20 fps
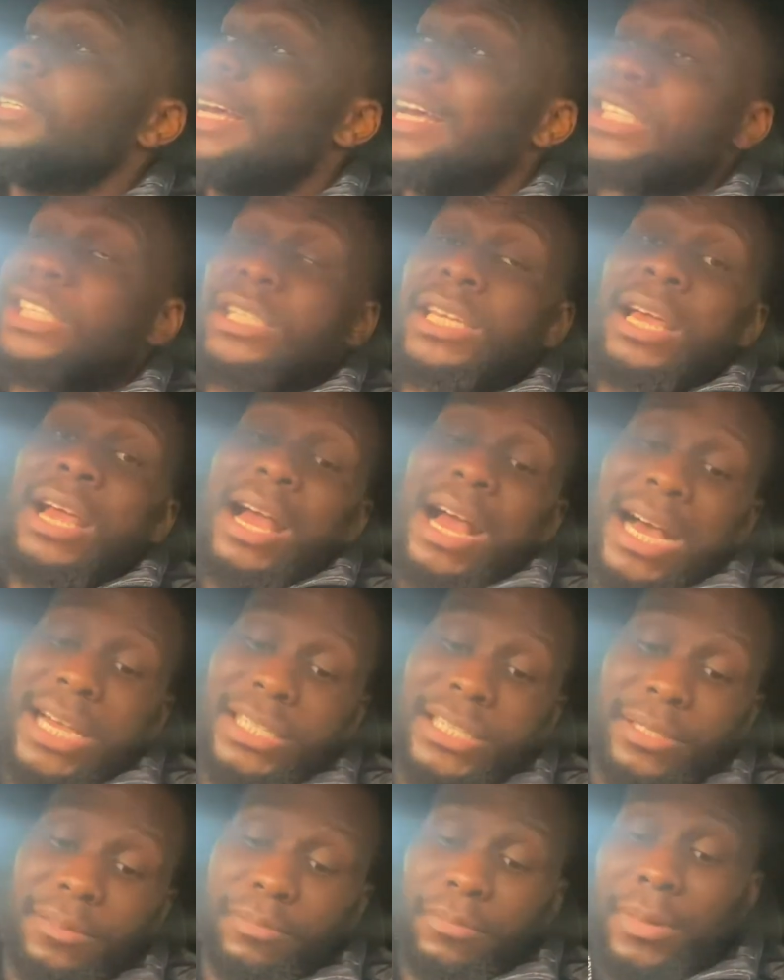as
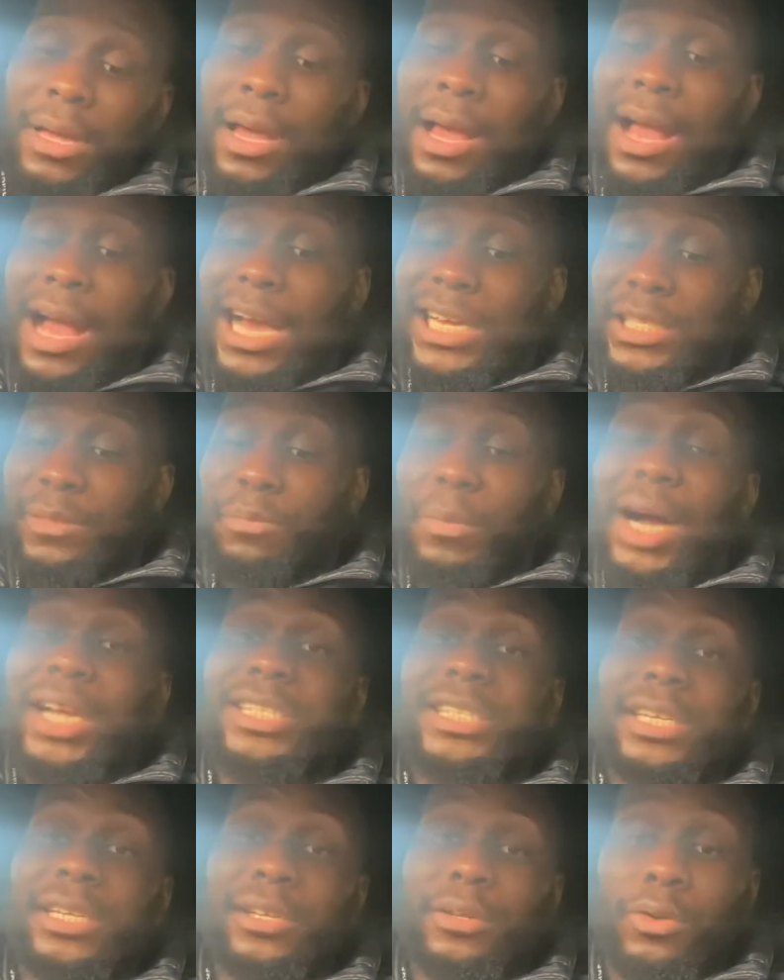As
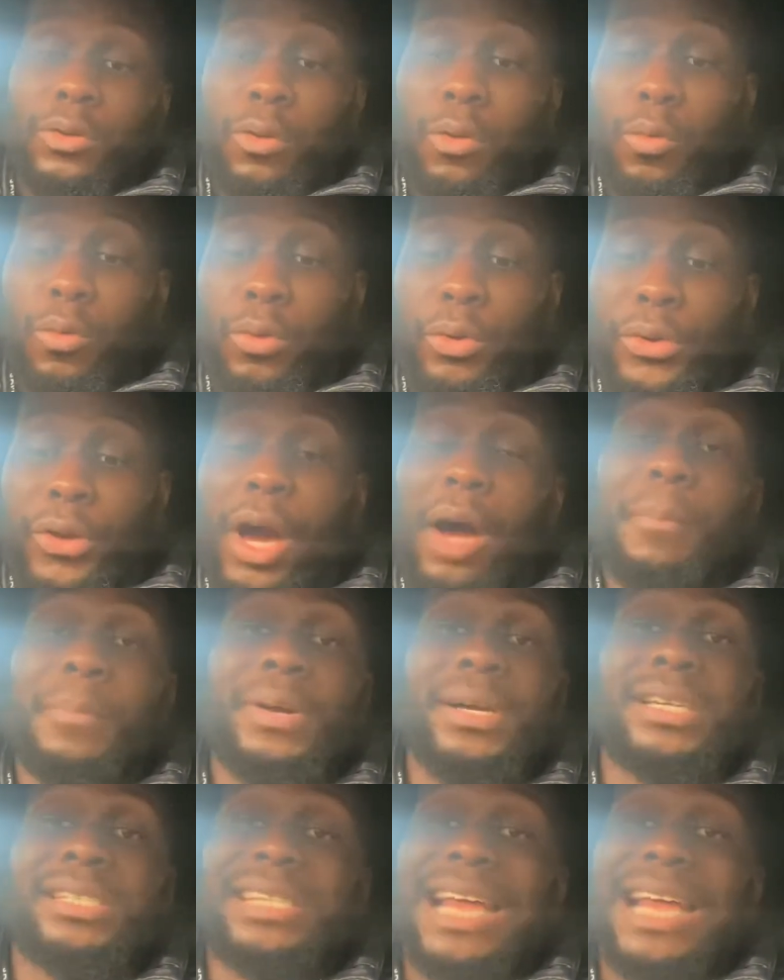much numbers